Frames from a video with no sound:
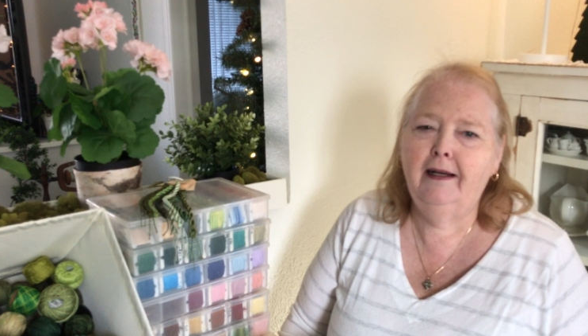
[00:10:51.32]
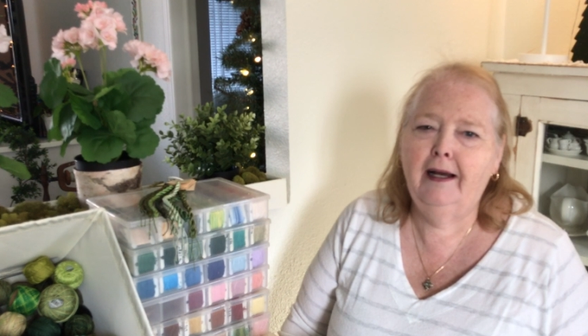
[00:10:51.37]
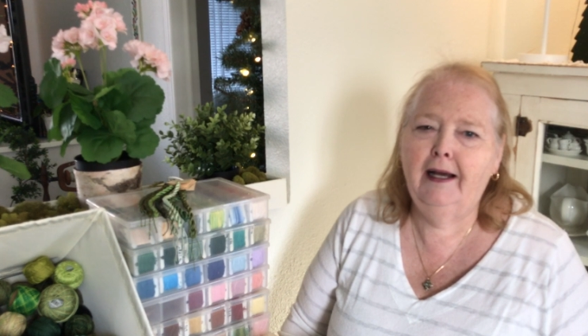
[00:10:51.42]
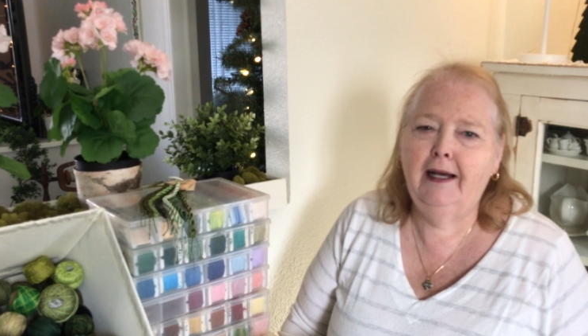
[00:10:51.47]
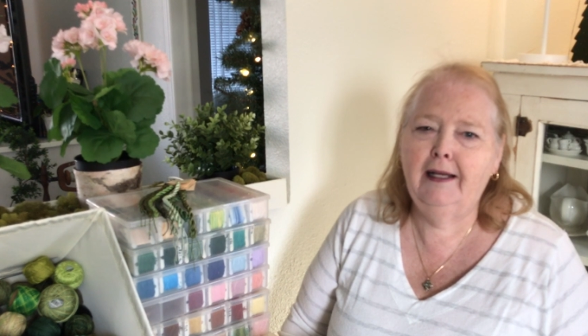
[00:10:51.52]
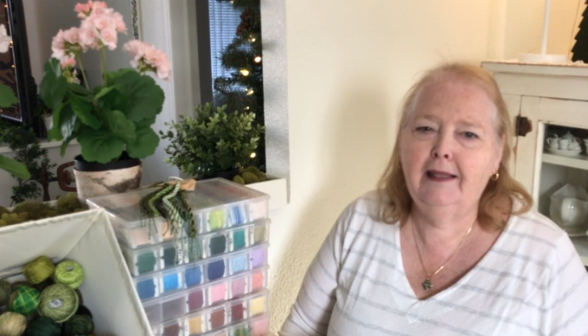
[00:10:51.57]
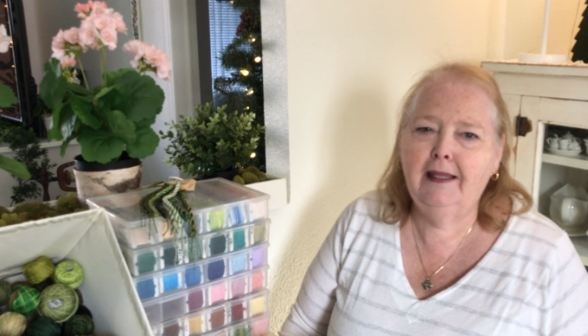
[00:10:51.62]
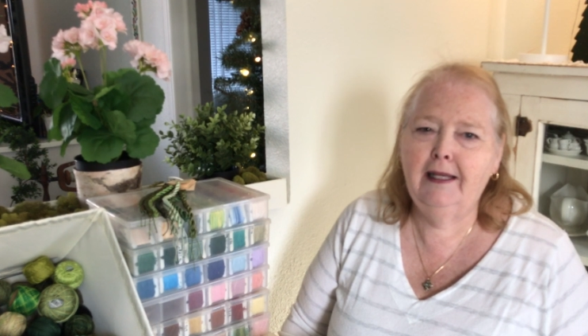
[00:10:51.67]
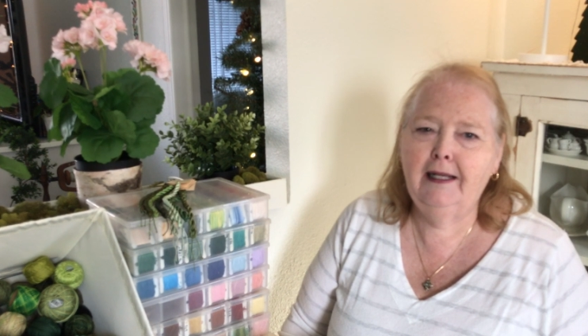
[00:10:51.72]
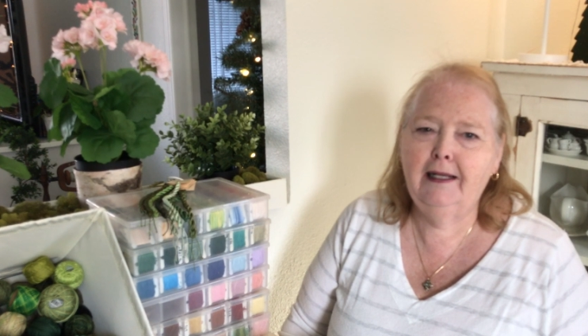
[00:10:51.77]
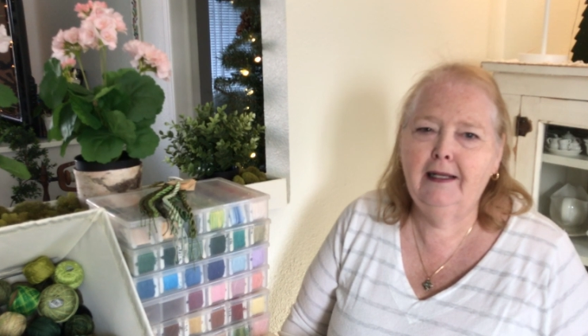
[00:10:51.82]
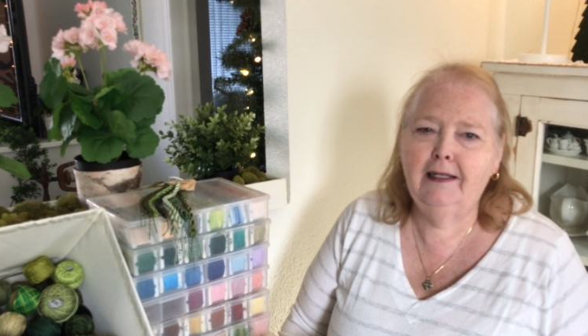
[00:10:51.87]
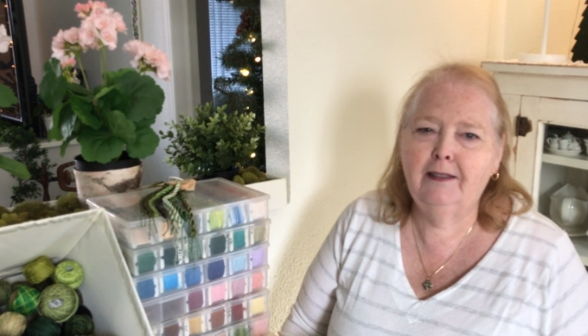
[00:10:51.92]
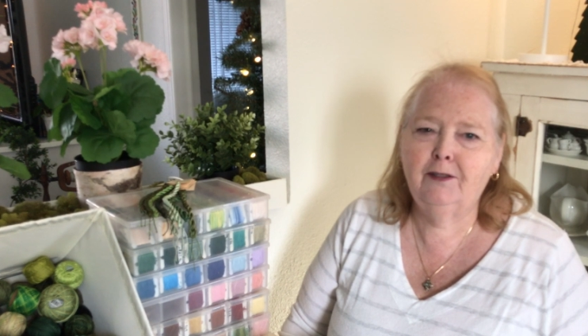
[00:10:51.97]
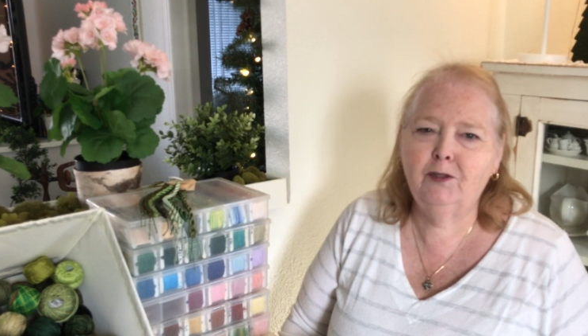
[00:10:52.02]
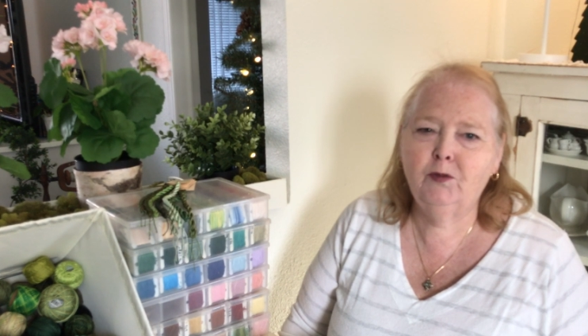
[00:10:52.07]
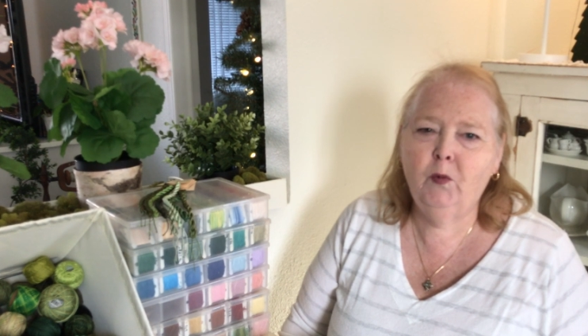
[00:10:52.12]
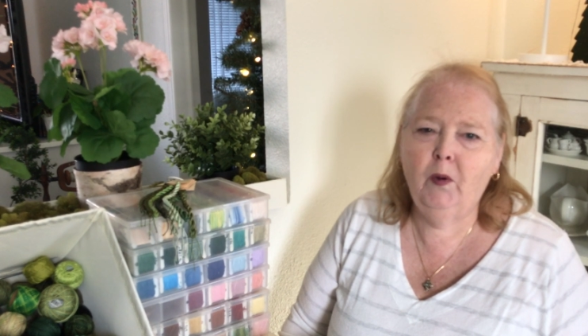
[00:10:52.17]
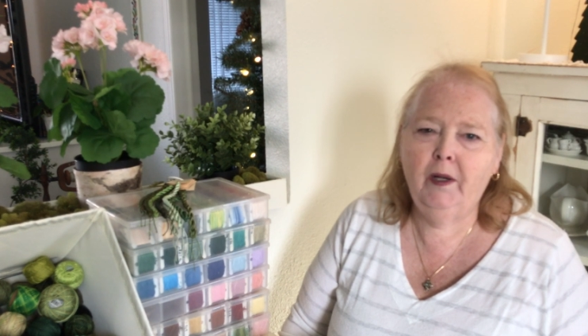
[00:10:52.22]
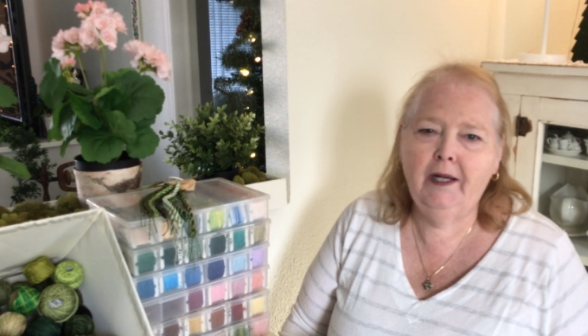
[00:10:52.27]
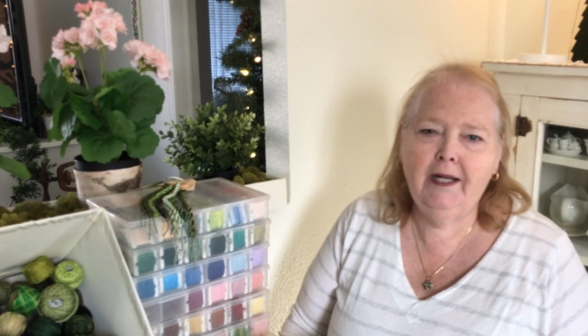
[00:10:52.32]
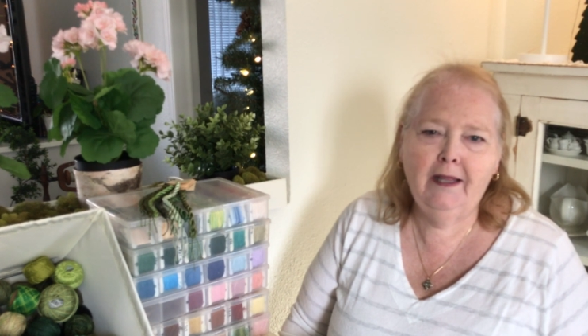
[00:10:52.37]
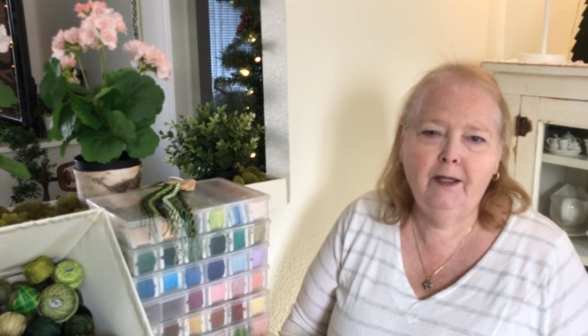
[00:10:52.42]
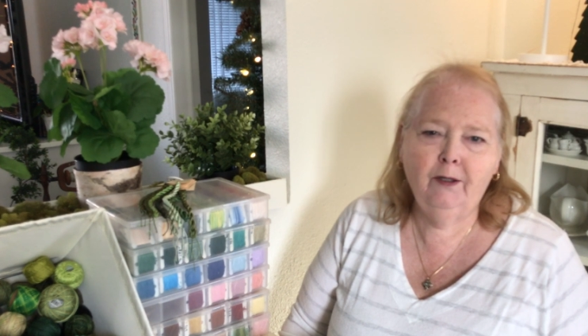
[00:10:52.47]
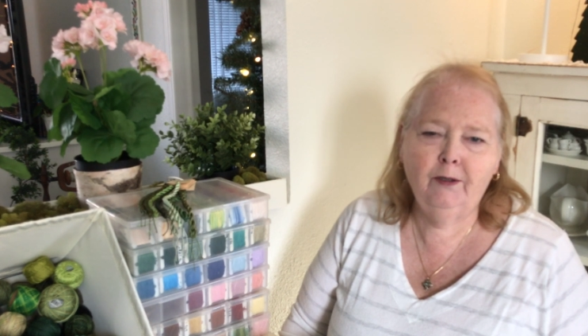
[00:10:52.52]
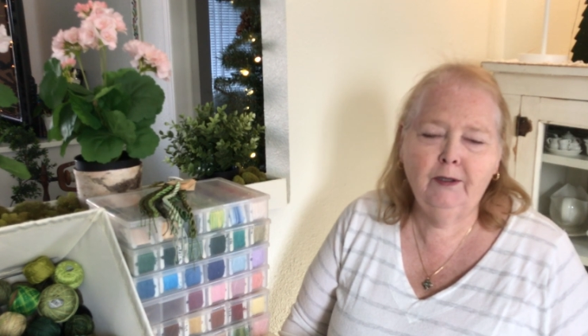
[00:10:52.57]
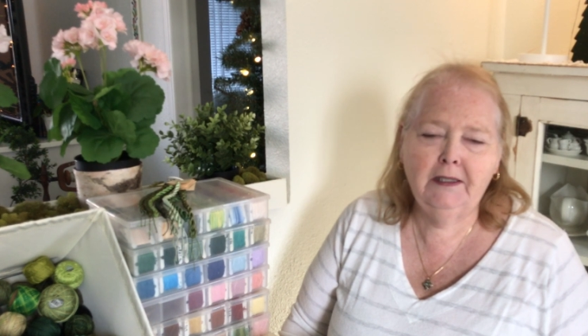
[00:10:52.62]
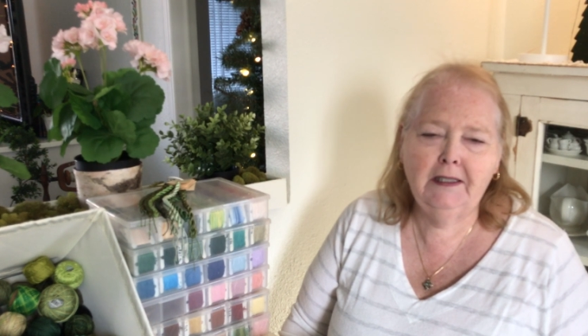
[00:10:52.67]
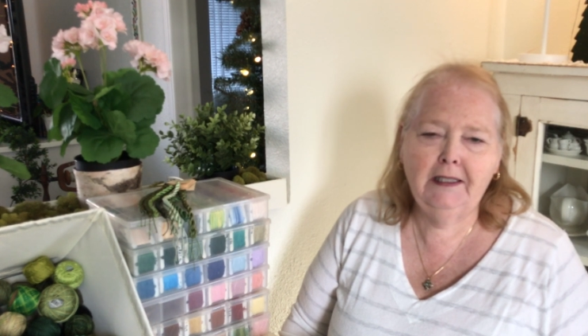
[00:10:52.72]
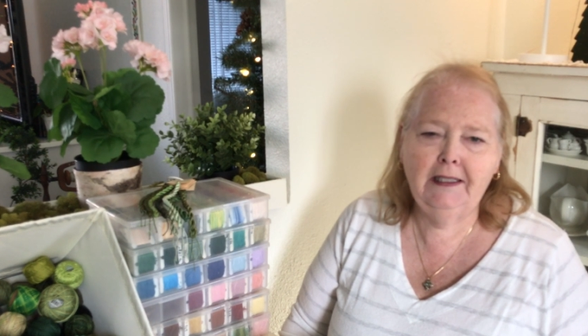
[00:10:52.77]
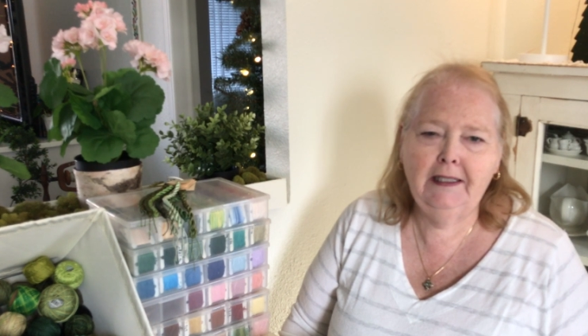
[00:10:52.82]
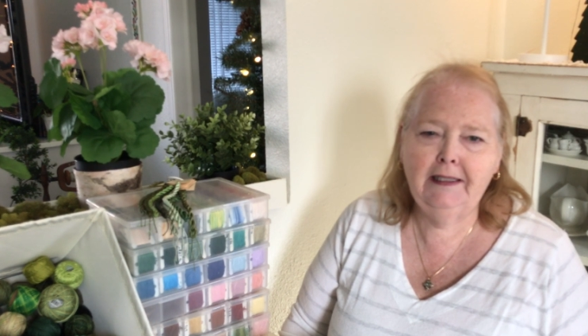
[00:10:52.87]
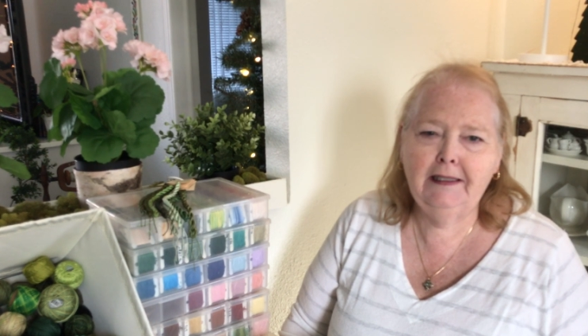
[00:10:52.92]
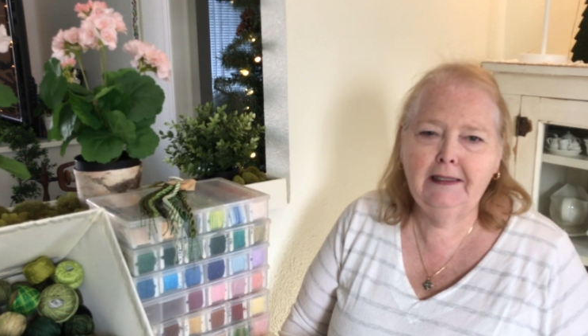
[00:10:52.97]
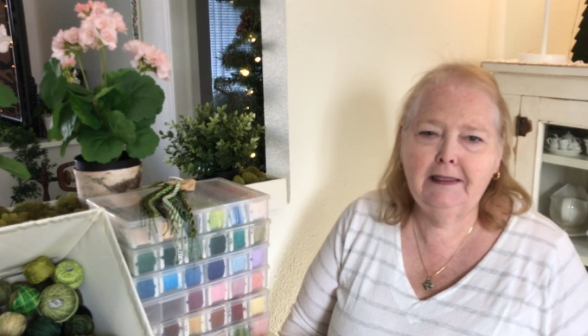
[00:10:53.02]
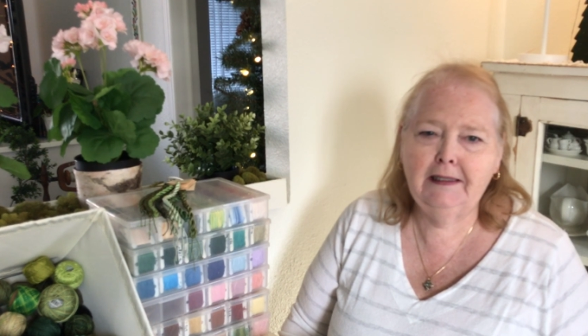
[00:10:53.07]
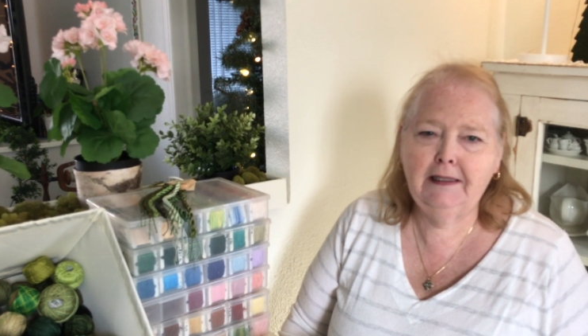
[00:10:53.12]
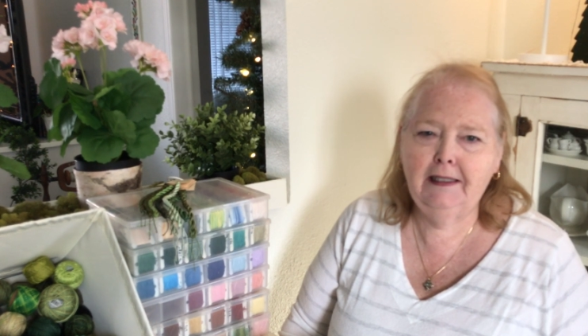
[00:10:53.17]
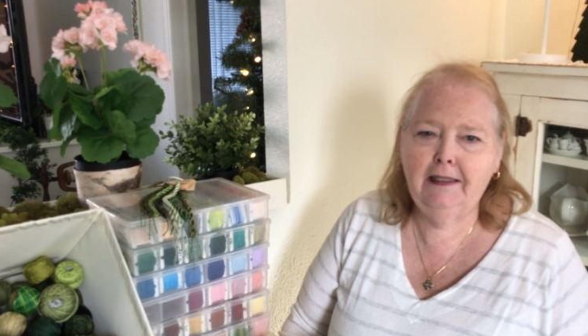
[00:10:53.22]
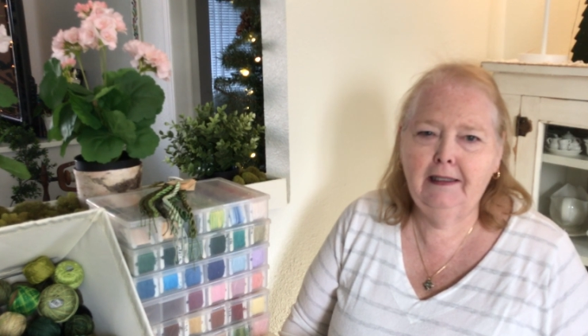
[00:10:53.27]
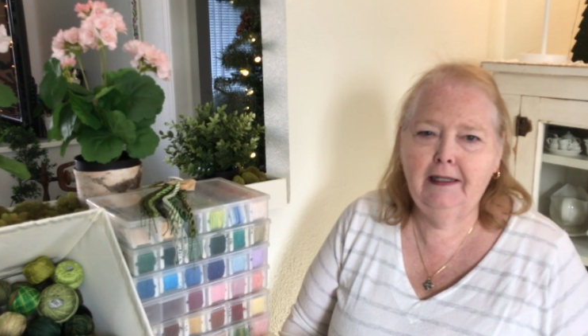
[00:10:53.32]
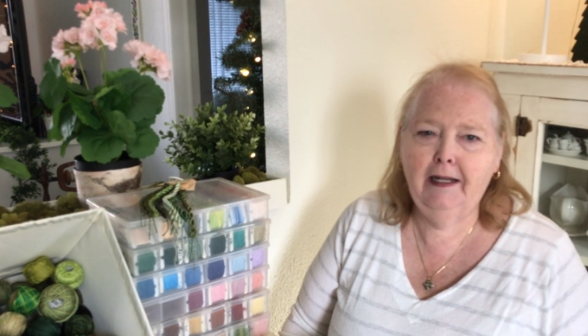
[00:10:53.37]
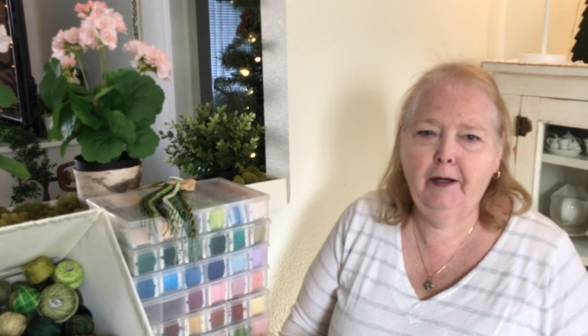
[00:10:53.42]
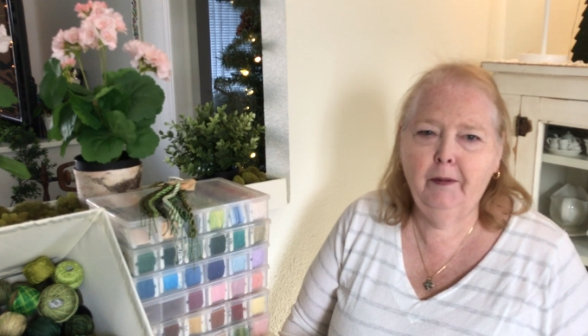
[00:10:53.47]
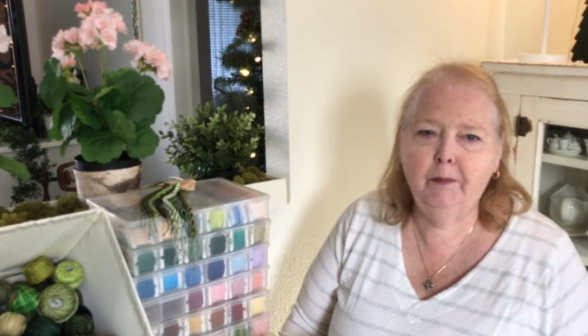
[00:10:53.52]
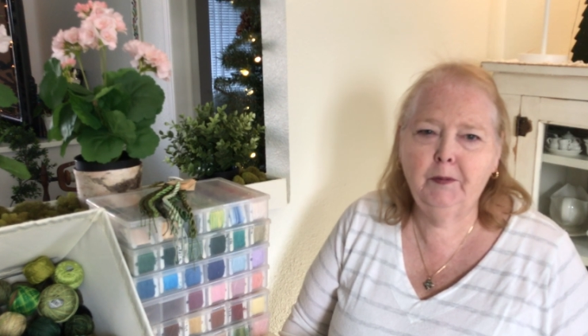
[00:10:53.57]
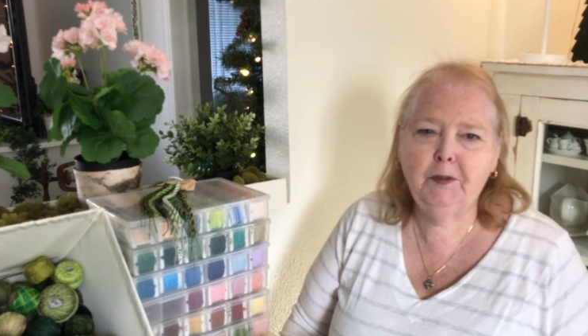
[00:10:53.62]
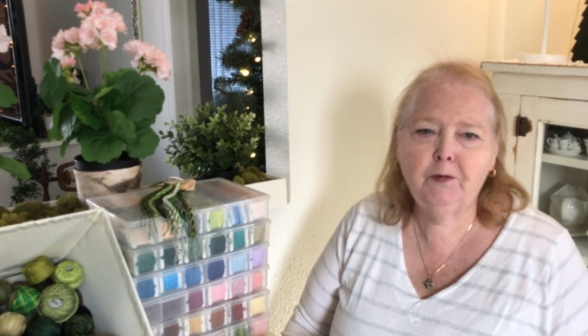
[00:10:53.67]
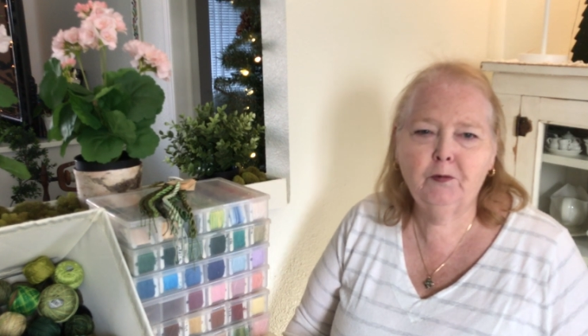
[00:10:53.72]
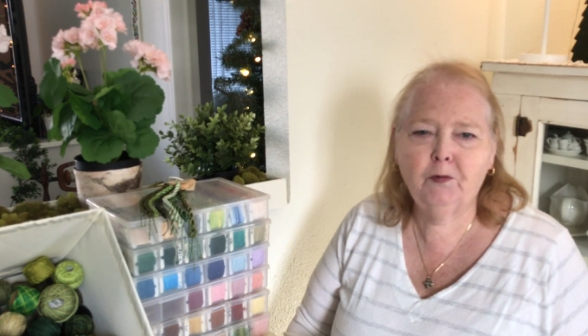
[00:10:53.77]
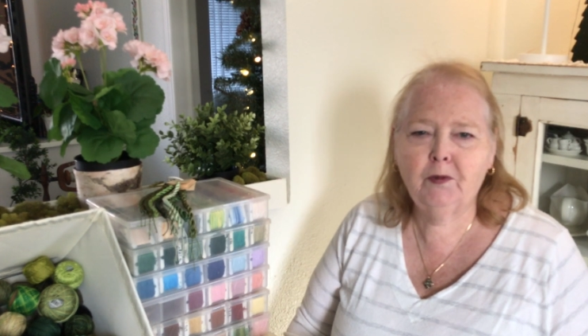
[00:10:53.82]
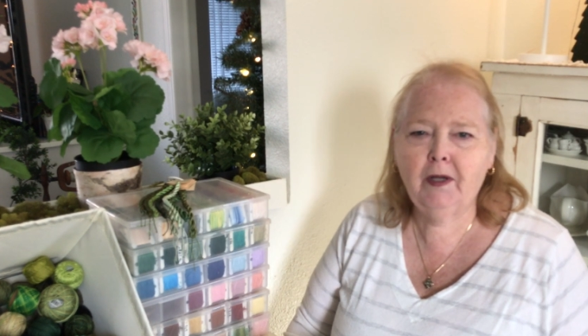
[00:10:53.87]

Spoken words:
I think it's one of those things that helps